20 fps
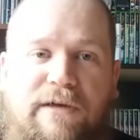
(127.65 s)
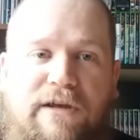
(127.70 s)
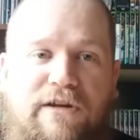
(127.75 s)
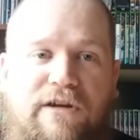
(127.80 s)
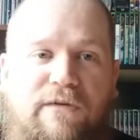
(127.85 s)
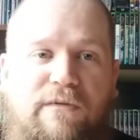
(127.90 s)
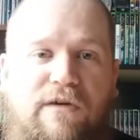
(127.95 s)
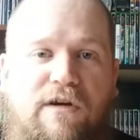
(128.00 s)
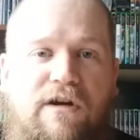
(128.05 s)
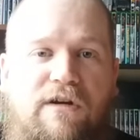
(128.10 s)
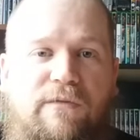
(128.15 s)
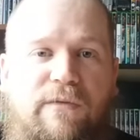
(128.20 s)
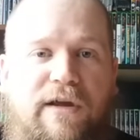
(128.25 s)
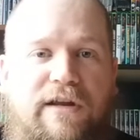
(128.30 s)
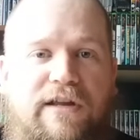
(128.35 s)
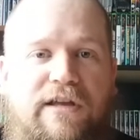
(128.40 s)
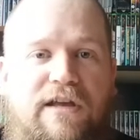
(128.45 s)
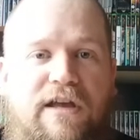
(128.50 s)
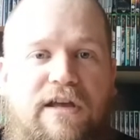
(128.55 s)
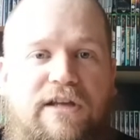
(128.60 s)
You know, we're
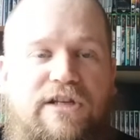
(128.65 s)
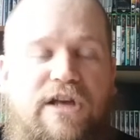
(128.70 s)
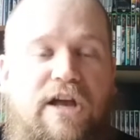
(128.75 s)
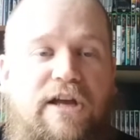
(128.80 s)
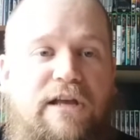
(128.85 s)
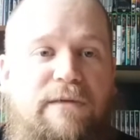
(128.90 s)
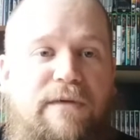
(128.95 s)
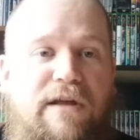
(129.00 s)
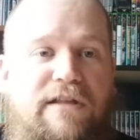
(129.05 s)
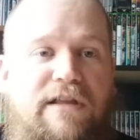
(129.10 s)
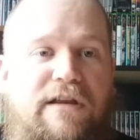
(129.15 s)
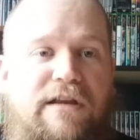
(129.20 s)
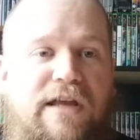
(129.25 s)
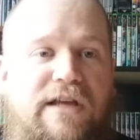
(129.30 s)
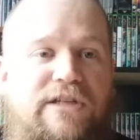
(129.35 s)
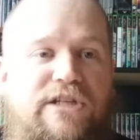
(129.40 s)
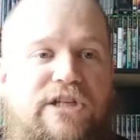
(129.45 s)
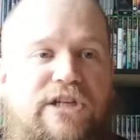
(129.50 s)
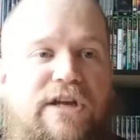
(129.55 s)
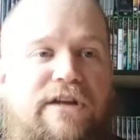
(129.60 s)
already talking about the
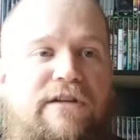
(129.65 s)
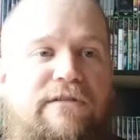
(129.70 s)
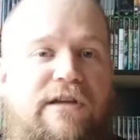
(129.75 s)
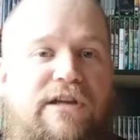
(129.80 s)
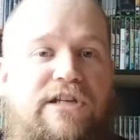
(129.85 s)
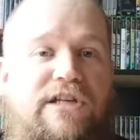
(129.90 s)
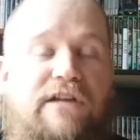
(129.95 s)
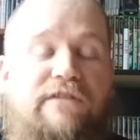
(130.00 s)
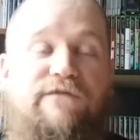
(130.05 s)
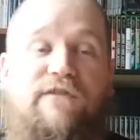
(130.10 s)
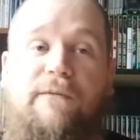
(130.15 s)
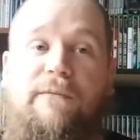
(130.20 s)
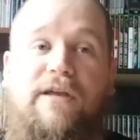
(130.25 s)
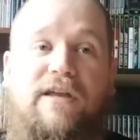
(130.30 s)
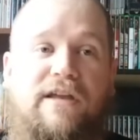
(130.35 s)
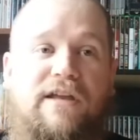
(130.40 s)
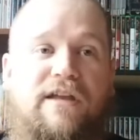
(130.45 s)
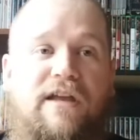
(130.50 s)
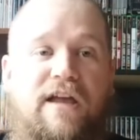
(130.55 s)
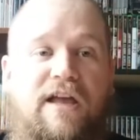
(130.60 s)
next generation. For
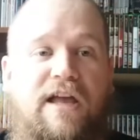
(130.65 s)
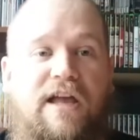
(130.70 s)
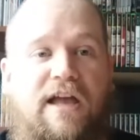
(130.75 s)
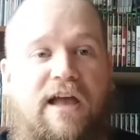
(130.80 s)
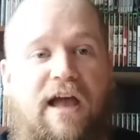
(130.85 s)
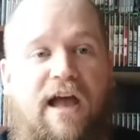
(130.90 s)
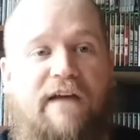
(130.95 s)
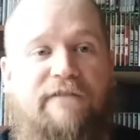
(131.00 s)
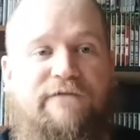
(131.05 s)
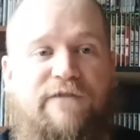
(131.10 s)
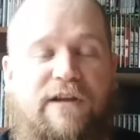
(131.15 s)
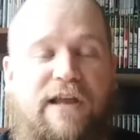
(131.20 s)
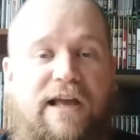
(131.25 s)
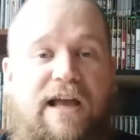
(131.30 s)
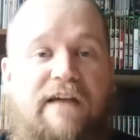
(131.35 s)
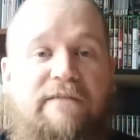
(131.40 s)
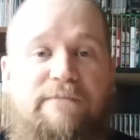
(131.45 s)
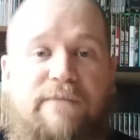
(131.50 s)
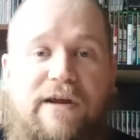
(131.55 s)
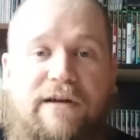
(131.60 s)
me, I feel like
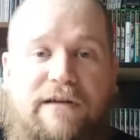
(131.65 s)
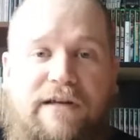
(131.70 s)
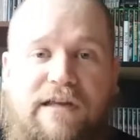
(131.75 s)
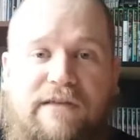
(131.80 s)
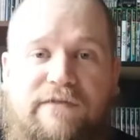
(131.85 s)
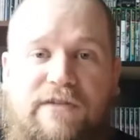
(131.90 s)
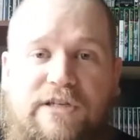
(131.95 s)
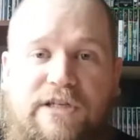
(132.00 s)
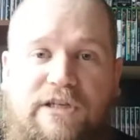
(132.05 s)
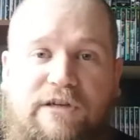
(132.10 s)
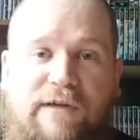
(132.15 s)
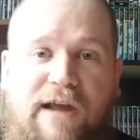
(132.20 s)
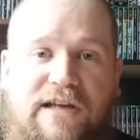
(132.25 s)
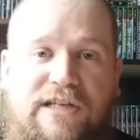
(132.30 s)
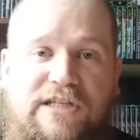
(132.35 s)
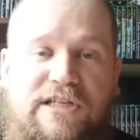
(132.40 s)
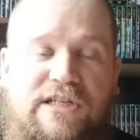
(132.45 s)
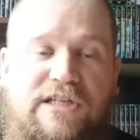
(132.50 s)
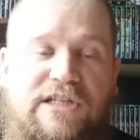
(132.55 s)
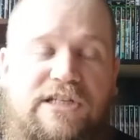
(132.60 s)
I barely even
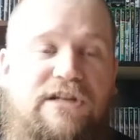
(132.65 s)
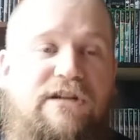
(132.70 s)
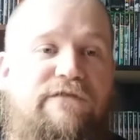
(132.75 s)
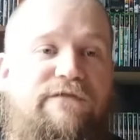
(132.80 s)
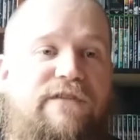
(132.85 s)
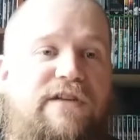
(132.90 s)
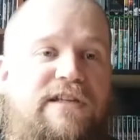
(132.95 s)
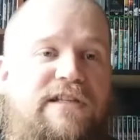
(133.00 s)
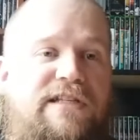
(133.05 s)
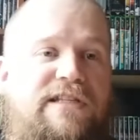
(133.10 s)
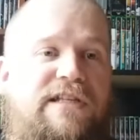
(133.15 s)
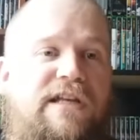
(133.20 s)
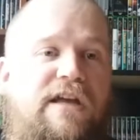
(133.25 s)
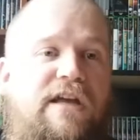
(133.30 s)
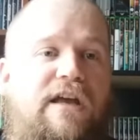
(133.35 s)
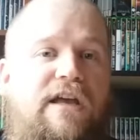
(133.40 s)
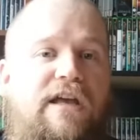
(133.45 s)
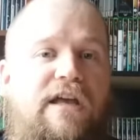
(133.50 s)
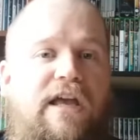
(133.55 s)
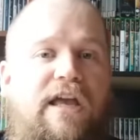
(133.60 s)
scratched the surface
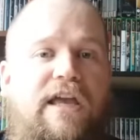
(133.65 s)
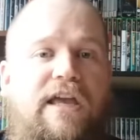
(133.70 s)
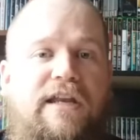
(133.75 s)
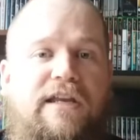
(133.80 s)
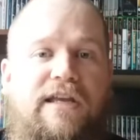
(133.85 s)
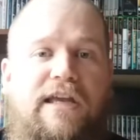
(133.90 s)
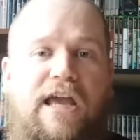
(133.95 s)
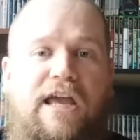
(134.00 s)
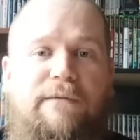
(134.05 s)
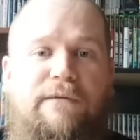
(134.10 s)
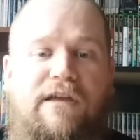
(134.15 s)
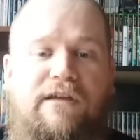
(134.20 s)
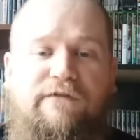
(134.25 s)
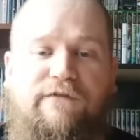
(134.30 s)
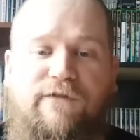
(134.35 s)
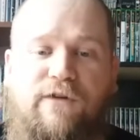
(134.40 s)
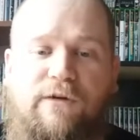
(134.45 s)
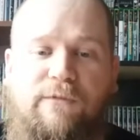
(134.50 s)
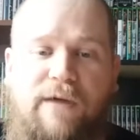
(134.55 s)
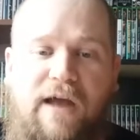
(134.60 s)
in gaming
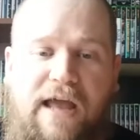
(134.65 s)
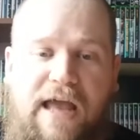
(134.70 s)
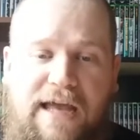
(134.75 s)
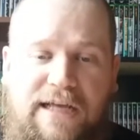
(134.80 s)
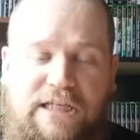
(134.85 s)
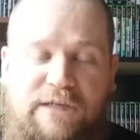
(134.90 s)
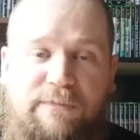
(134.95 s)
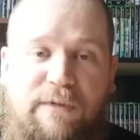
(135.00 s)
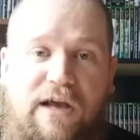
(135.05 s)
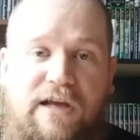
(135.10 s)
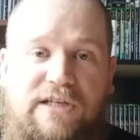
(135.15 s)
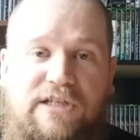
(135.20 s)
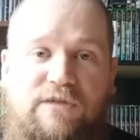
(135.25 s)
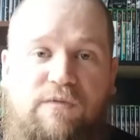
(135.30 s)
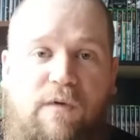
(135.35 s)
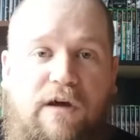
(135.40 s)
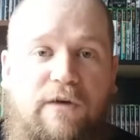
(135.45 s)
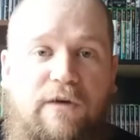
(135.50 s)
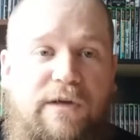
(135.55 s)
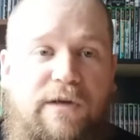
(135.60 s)
for my Xbox
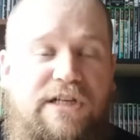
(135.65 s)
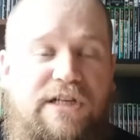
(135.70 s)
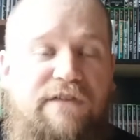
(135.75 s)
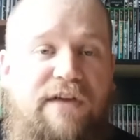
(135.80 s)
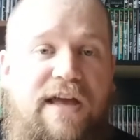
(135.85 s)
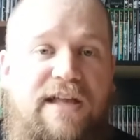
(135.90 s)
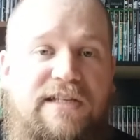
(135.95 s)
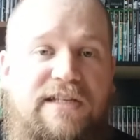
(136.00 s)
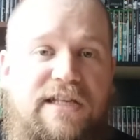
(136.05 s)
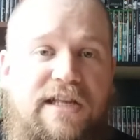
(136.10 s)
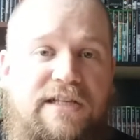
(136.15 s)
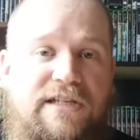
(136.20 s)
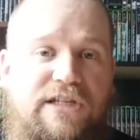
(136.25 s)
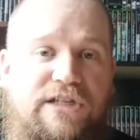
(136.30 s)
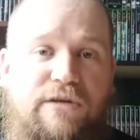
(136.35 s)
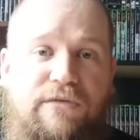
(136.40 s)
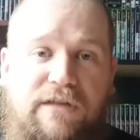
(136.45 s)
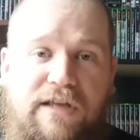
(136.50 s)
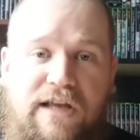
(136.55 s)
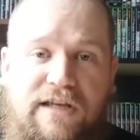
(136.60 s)
One, which I've had since
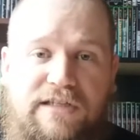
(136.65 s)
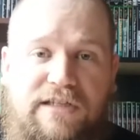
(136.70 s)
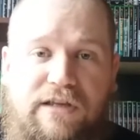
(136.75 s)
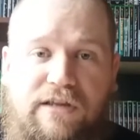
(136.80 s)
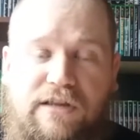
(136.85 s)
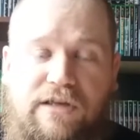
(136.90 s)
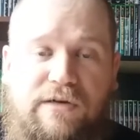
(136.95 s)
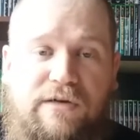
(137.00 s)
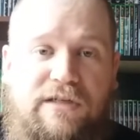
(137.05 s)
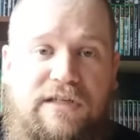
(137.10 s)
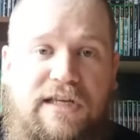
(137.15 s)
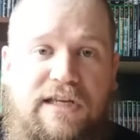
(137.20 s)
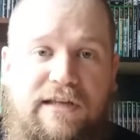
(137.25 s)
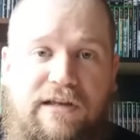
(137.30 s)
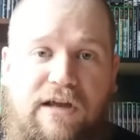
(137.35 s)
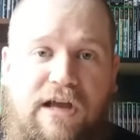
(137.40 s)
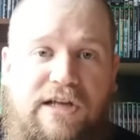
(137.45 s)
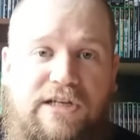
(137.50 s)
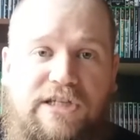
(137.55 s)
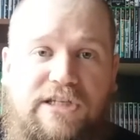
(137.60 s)
2013
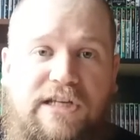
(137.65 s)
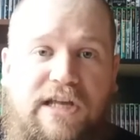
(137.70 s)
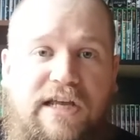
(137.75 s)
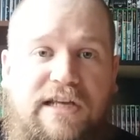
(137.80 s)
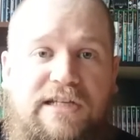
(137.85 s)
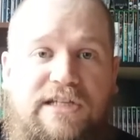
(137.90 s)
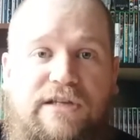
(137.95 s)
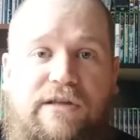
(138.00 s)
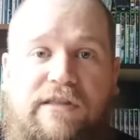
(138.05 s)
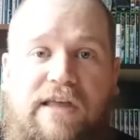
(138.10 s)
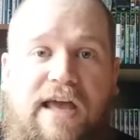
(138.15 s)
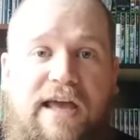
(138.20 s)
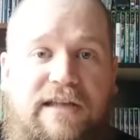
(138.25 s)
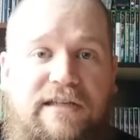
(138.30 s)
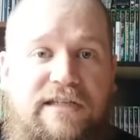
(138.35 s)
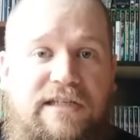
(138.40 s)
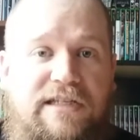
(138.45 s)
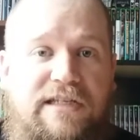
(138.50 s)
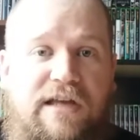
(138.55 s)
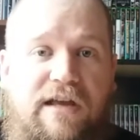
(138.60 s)
launch day, so
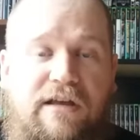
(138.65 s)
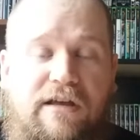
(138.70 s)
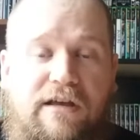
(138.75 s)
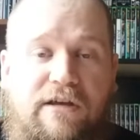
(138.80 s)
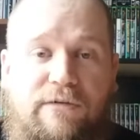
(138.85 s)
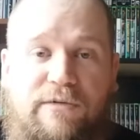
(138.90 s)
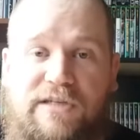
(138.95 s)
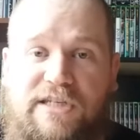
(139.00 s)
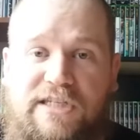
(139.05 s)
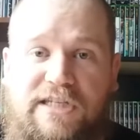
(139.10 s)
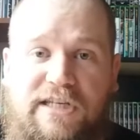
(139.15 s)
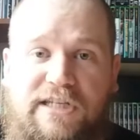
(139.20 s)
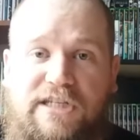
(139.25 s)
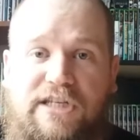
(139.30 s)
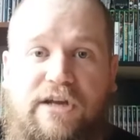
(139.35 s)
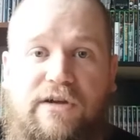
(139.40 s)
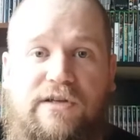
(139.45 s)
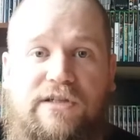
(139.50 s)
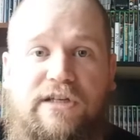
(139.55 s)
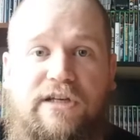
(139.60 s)
that's was six
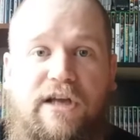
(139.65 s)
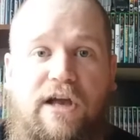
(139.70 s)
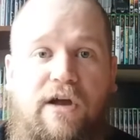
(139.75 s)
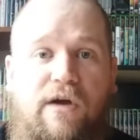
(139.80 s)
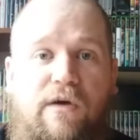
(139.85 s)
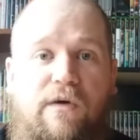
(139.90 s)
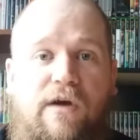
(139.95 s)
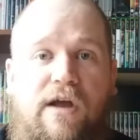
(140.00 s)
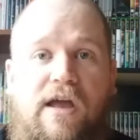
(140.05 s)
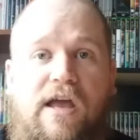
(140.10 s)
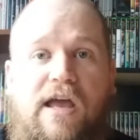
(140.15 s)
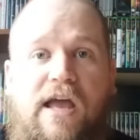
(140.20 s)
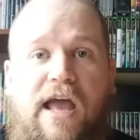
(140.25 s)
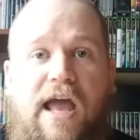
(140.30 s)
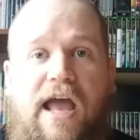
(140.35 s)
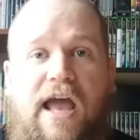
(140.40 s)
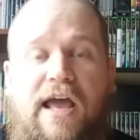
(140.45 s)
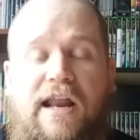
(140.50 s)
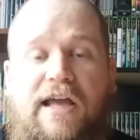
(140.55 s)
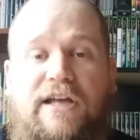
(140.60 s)
years ago,
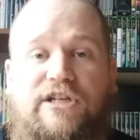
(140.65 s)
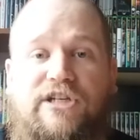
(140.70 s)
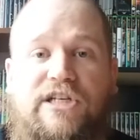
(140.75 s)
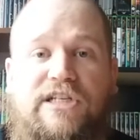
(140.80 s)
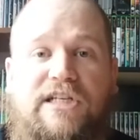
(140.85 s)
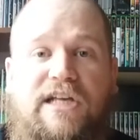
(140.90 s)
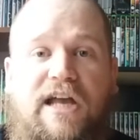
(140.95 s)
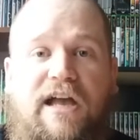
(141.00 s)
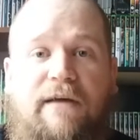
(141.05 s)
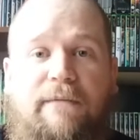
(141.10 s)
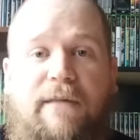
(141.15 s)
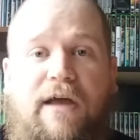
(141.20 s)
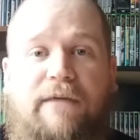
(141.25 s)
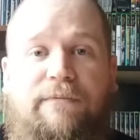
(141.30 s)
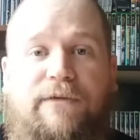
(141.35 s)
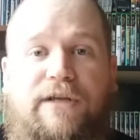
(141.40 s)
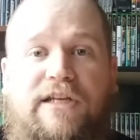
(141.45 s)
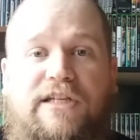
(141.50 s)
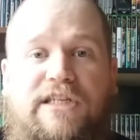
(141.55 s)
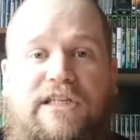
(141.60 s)
and I just got my
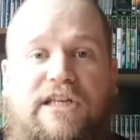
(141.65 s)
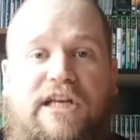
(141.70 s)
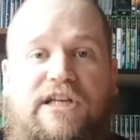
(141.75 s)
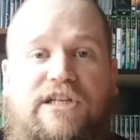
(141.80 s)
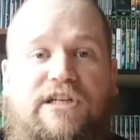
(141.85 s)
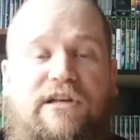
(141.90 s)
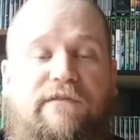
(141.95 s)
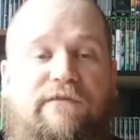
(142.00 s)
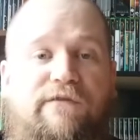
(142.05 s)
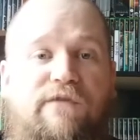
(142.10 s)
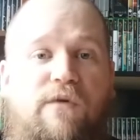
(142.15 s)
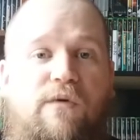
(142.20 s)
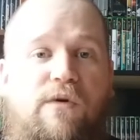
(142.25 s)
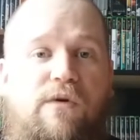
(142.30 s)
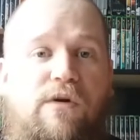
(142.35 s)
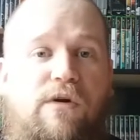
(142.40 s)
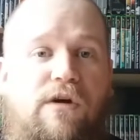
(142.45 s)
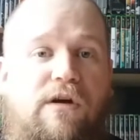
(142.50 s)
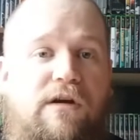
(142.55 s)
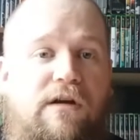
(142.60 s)
PlayStation
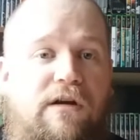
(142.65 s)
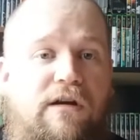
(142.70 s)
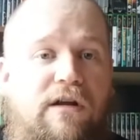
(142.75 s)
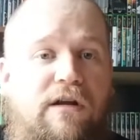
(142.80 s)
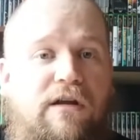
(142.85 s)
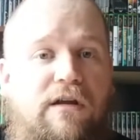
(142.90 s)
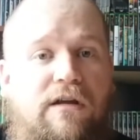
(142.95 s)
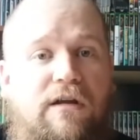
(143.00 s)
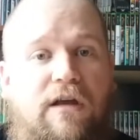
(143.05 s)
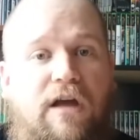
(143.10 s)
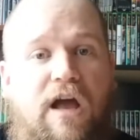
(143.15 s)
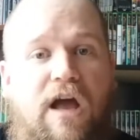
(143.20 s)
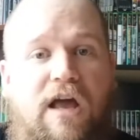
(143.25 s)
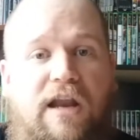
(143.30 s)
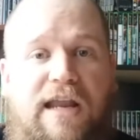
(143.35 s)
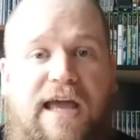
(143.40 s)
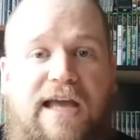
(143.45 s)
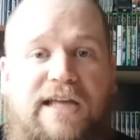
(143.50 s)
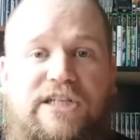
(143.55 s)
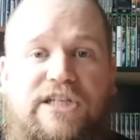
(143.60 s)
4 uh,
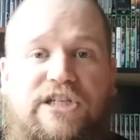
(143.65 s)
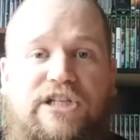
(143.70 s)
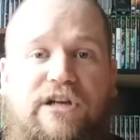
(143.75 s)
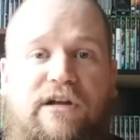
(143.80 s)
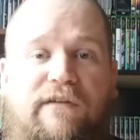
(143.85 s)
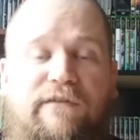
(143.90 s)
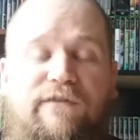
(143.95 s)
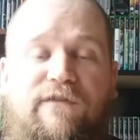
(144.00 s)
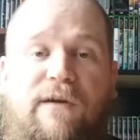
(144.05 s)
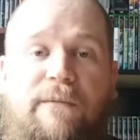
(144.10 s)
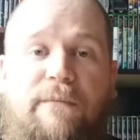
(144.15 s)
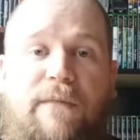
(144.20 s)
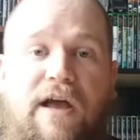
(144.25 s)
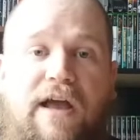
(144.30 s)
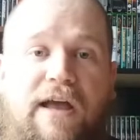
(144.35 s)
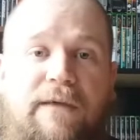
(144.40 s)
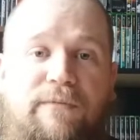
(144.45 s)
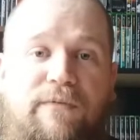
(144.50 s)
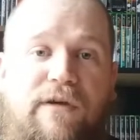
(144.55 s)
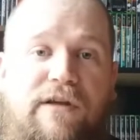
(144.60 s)
last year from
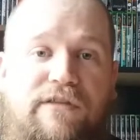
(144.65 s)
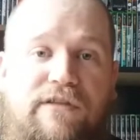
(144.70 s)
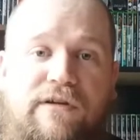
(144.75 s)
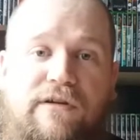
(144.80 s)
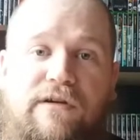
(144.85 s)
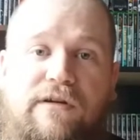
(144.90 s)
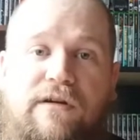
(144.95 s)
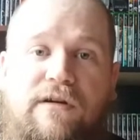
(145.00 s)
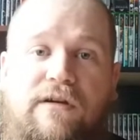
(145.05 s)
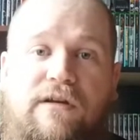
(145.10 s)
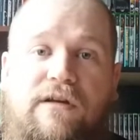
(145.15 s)
my brother.